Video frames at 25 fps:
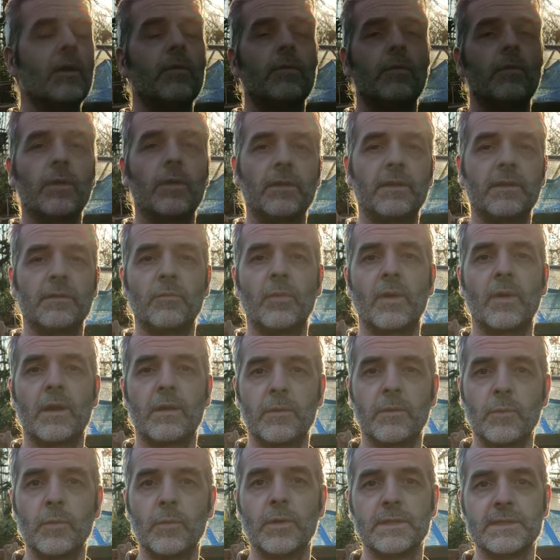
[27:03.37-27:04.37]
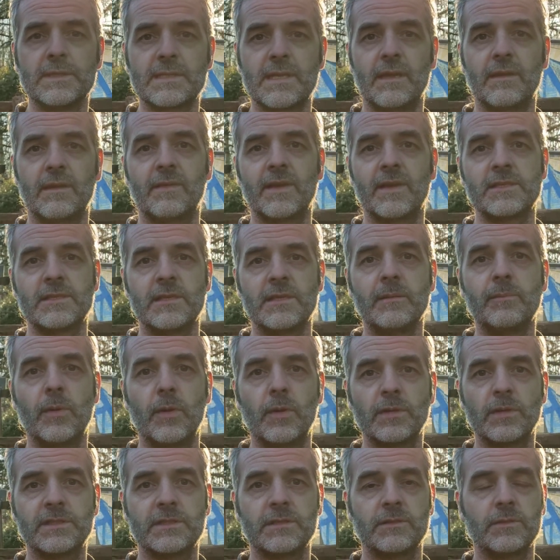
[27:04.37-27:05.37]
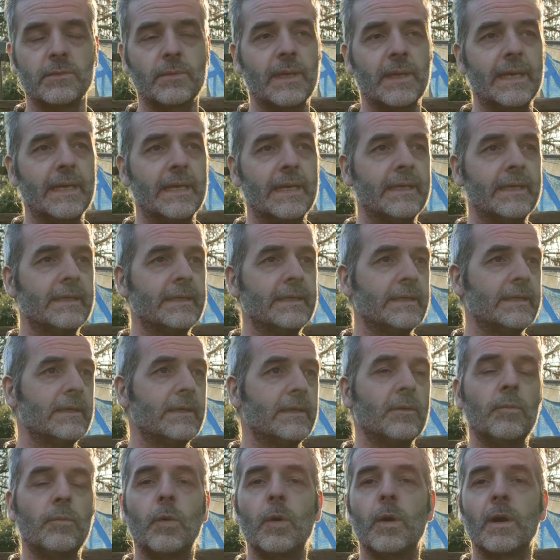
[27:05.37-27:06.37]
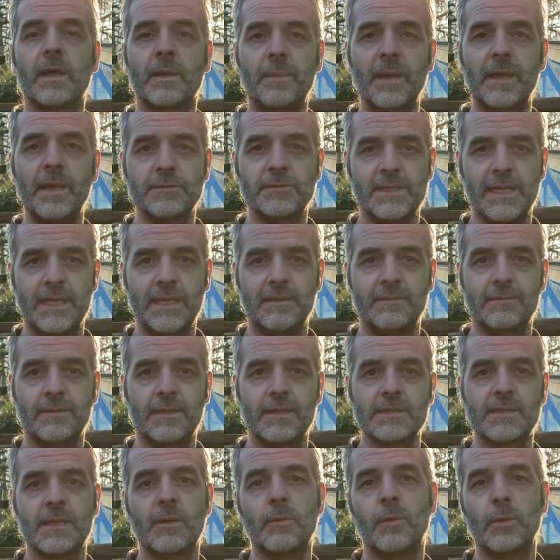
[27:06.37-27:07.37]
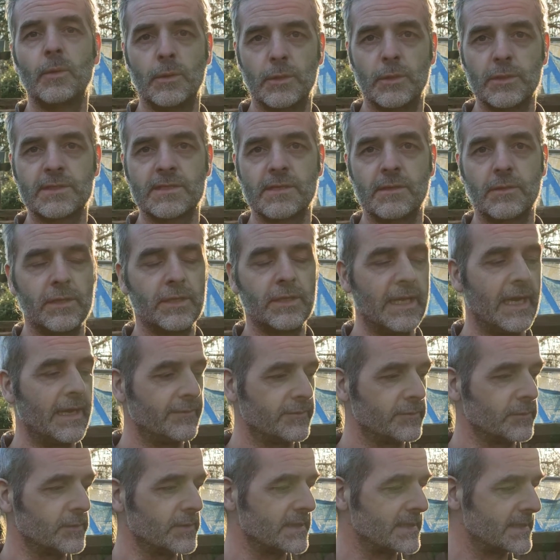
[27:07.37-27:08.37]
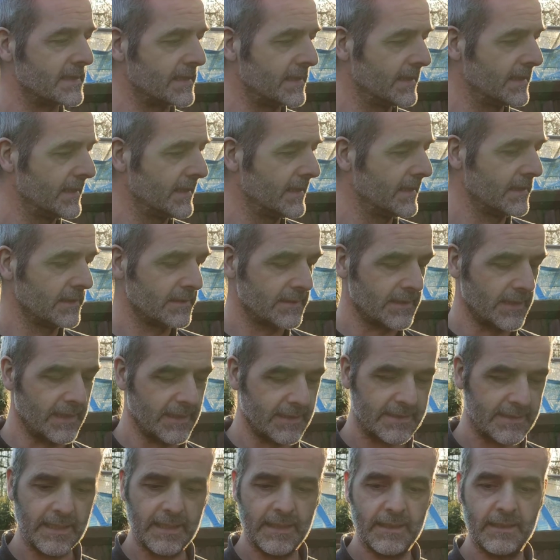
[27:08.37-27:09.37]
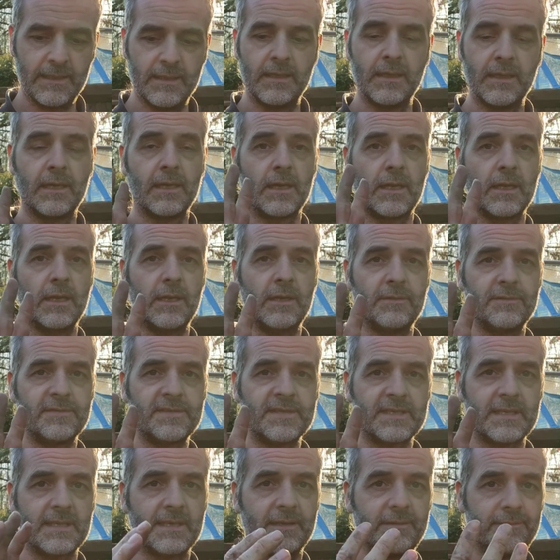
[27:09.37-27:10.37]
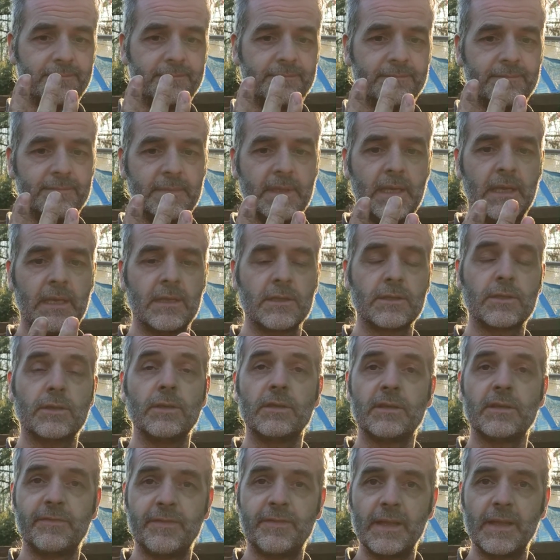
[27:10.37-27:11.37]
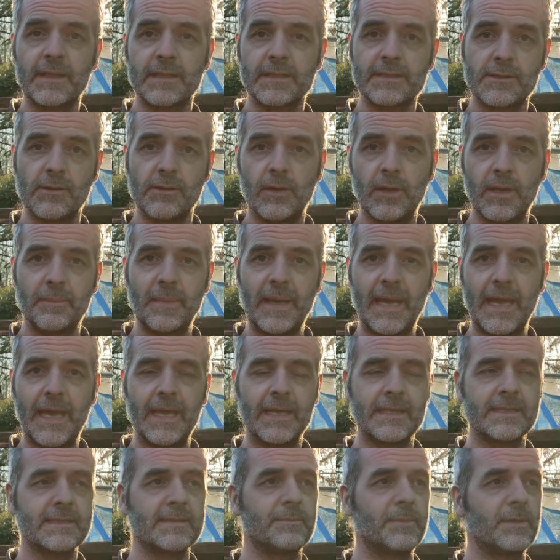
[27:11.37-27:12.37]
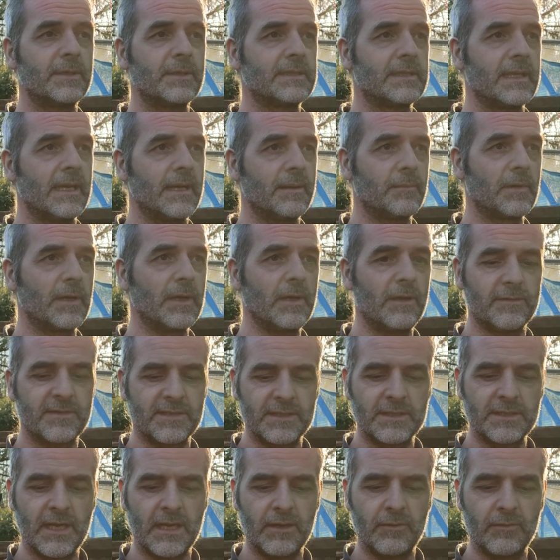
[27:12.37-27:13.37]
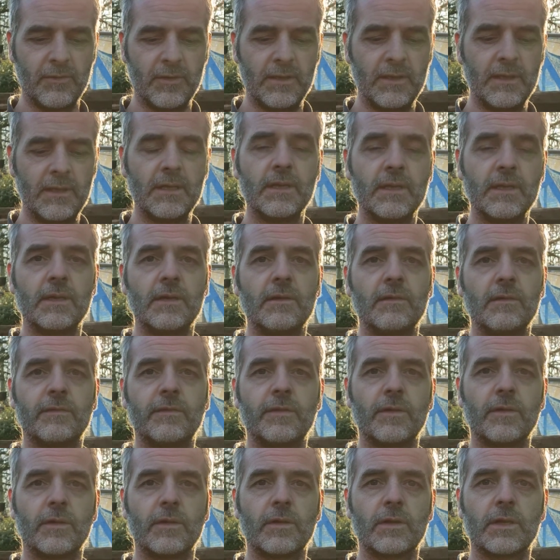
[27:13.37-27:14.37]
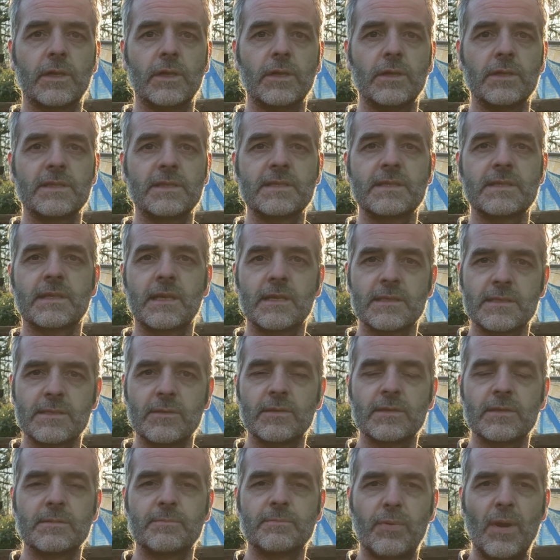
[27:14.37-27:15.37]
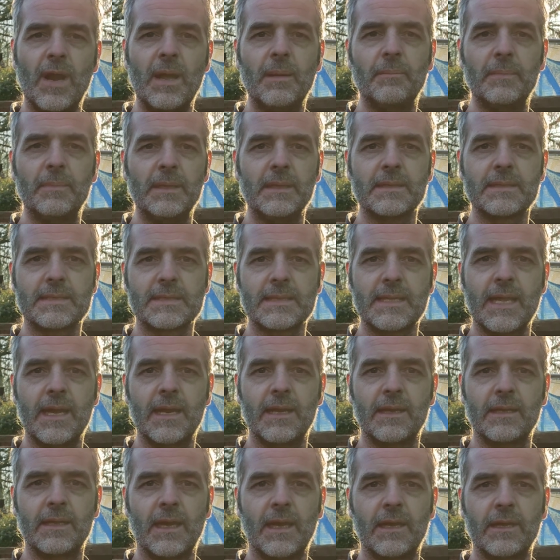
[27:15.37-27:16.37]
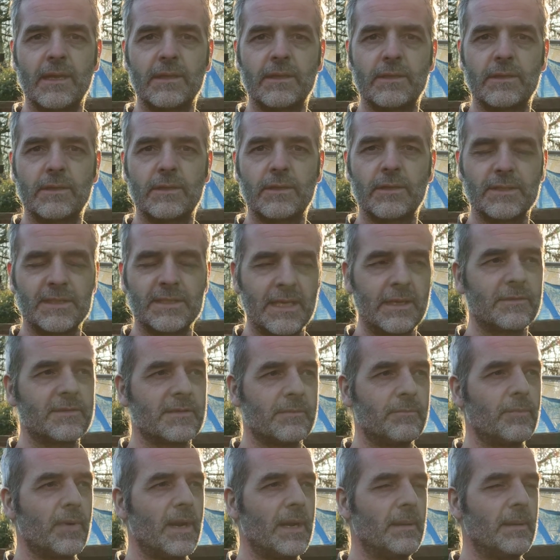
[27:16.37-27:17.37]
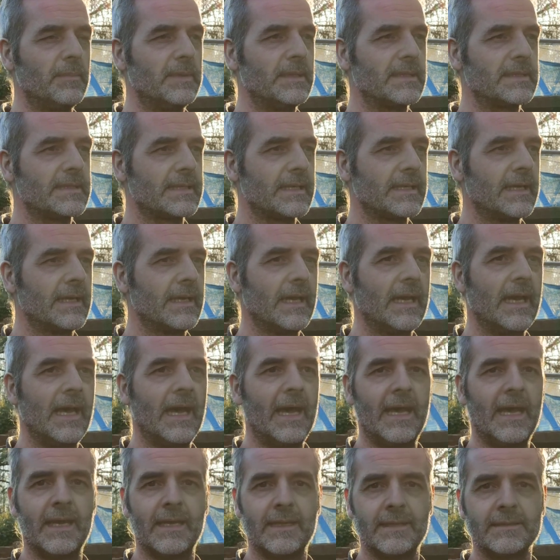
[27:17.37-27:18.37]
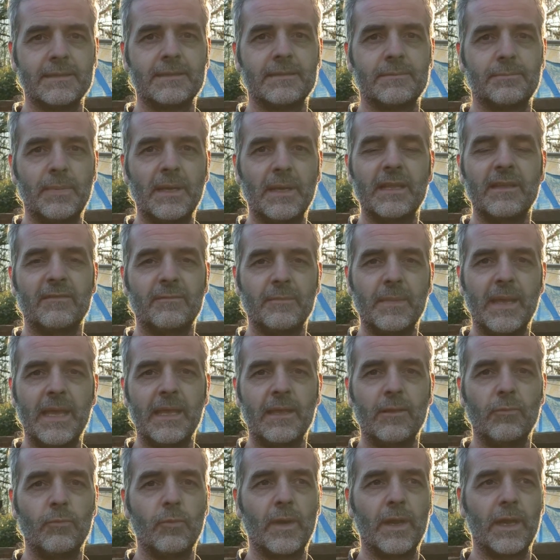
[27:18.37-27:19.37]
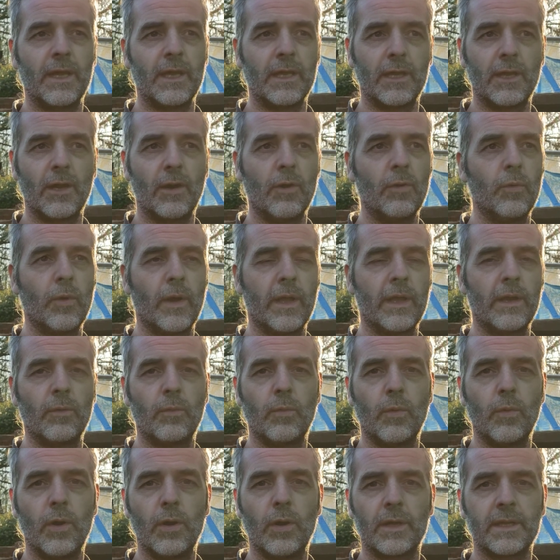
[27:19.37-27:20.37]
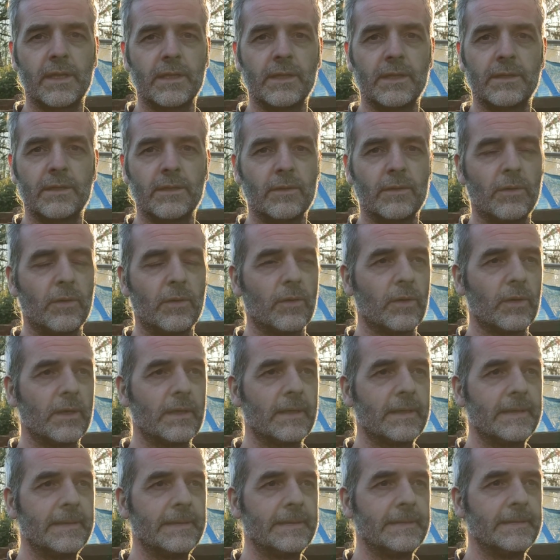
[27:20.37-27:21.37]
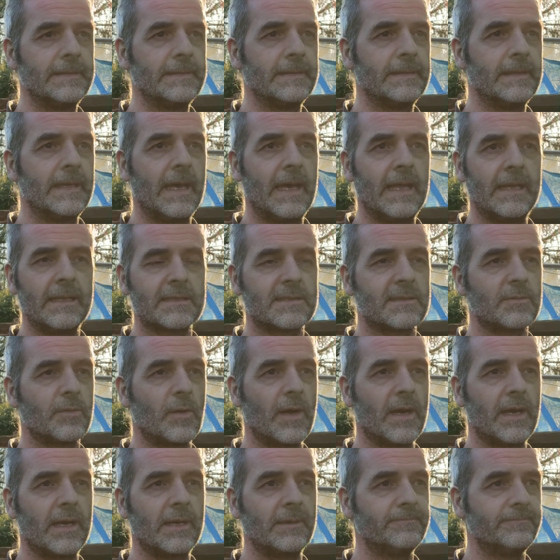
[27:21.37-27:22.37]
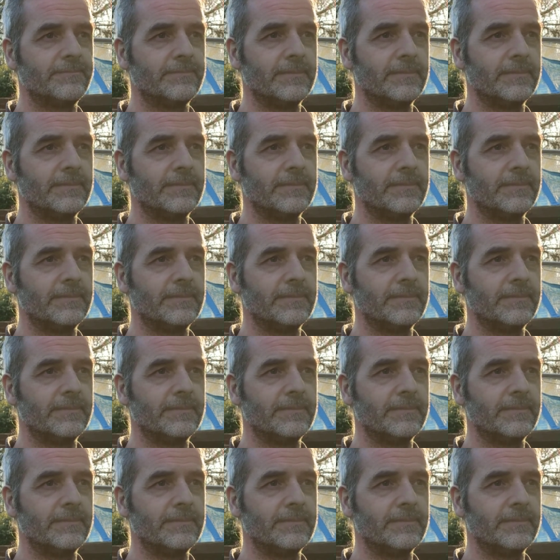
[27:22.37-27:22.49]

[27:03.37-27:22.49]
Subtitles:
rather than wearing ones that I've actually bought to walk about in, because they won't look so good afterwards. So that's it. Gloves. It's good to feel the soil in my hands, but gloves in general for cuts, because there's brambles there that I cut out some brambles, and believe me, when I go either walking or elsewhere,